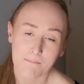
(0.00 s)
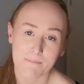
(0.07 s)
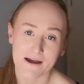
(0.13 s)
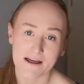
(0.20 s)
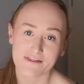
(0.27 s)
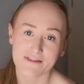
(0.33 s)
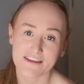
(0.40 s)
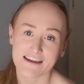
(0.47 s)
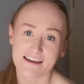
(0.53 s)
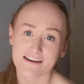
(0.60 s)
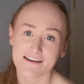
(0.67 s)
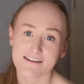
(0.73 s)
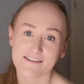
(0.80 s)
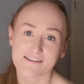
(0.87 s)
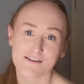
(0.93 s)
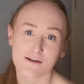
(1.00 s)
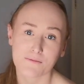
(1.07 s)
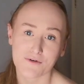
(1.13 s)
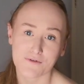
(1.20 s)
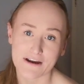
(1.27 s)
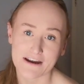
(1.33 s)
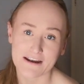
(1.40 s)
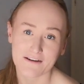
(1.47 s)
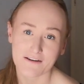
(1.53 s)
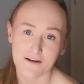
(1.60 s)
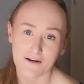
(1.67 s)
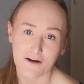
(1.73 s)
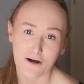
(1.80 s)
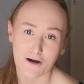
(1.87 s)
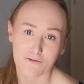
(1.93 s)
But the summary
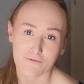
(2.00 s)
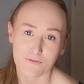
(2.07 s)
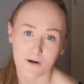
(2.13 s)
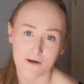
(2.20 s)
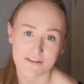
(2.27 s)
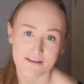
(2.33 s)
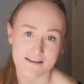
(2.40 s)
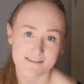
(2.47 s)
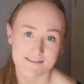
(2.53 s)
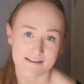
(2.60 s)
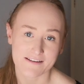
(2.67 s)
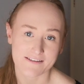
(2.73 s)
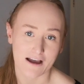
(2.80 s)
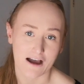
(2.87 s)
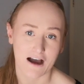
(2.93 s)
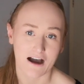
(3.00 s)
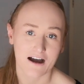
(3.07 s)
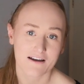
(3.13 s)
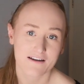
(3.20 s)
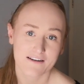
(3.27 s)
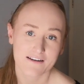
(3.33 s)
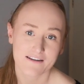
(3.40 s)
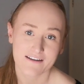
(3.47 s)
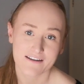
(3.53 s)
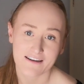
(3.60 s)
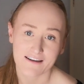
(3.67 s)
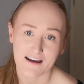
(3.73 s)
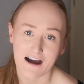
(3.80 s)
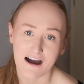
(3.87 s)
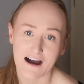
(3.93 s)
of what these things are
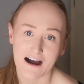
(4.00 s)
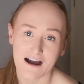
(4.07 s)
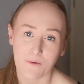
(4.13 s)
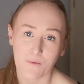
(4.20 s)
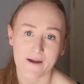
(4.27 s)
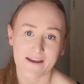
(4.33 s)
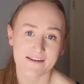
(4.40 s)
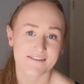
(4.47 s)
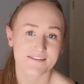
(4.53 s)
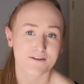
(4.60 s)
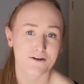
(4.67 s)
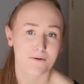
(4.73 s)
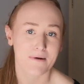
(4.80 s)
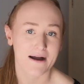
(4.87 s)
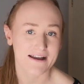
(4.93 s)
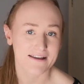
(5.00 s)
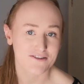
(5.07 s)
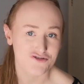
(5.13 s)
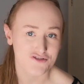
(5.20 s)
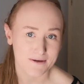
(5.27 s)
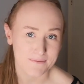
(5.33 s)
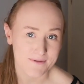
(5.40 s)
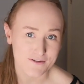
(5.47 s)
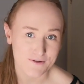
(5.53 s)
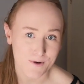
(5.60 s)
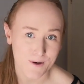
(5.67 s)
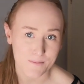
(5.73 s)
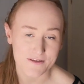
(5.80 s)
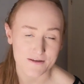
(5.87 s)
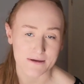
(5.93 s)
are ways that your mind trips you
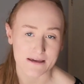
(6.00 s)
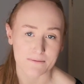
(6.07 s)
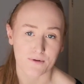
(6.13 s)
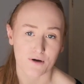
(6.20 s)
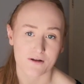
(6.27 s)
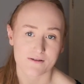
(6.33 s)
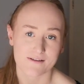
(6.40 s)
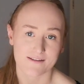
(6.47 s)
up to make poor